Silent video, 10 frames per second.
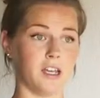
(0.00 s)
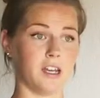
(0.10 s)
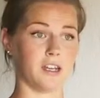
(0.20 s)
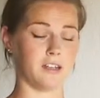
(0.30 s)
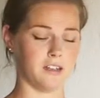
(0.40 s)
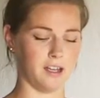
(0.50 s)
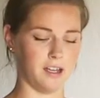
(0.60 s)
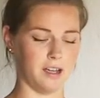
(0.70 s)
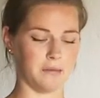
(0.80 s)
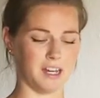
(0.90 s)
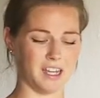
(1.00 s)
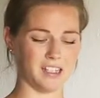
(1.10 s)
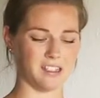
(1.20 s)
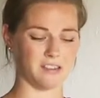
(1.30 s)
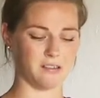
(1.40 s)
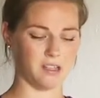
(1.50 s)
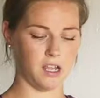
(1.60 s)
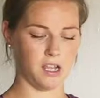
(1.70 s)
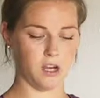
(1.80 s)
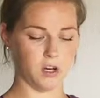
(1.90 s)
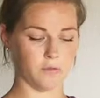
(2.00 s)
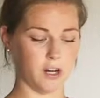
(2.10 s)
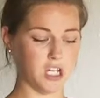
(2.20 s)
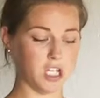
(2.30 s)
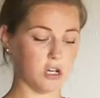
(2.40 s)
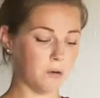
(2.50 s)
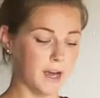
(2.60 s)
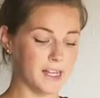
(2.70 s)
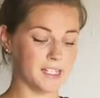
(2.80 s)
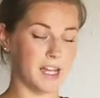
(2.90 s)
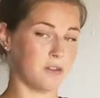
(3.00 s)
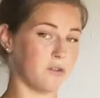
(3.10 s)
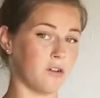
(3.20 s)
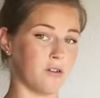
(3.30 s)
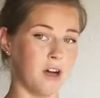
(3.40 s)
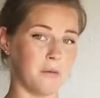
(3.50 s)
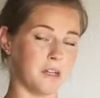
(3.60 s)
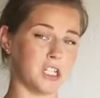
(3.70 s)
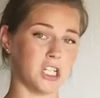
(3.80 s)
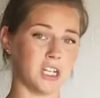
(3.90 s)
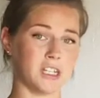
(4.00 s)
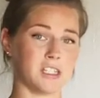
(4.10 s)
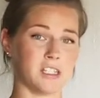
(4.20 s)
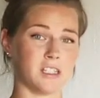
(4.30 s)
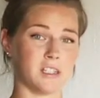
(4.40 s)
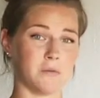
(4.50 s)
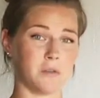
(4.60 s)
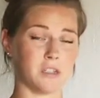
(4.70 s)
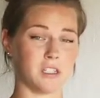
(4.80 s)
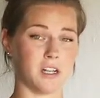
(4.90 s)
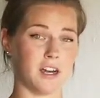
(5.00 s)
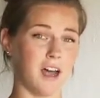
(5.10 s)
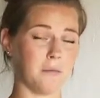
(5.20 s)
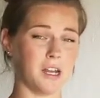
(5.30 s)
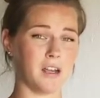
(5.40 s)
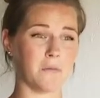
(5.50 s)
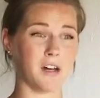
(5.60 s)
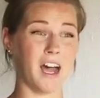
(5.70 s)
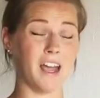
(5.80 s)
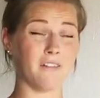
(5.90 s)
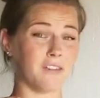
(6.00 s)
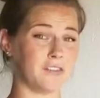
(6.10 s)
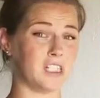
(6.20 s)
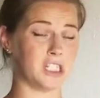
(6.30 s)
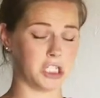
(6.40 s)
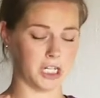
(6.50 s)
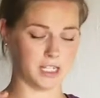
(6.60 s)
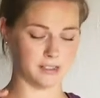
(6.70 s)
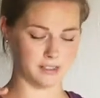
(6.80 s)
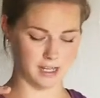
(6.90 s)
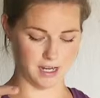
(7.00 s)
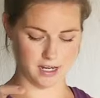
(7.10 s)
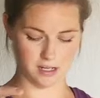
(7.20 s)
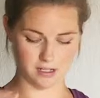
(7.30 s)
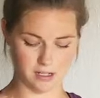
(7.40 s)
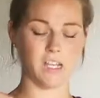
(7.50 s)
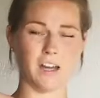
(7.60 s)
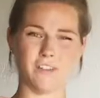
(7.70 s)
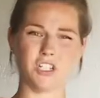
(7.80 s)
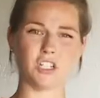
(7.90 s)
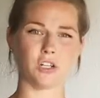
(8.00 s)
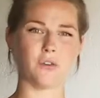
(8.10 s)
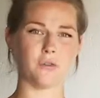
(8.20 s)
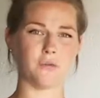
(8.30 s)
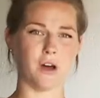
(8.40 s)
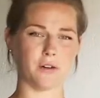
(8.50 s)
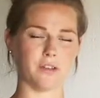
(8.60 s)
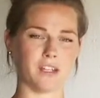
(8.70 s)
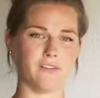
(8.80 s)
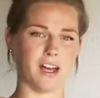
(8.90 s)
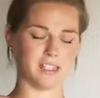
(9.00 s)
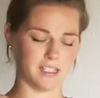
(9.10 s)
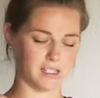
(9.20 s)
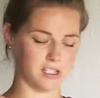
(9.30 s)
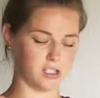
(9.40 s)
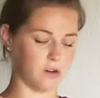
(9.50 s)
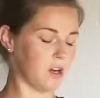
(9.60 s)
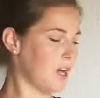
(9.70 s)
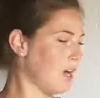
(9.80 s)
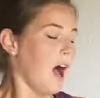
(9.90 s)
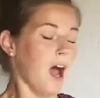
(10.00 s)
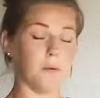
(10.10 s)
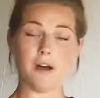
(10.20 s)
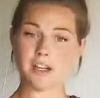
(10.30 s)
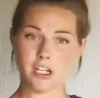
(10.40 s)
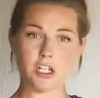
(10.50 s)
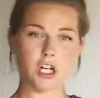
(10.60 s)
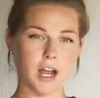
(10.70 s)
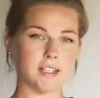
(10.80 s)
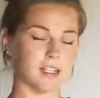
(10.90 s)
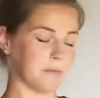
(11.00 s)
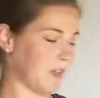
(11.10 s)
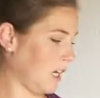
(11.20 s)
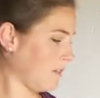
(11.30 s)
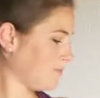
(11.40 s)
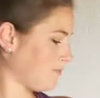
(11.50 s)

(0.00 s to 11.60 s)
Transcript: And I mean, I guess ratio wise, I don't know how many chickens this is supposed to accommodate, but I have 15 chickens and yeah, they just go through water really fast in this. So I wanted to try something.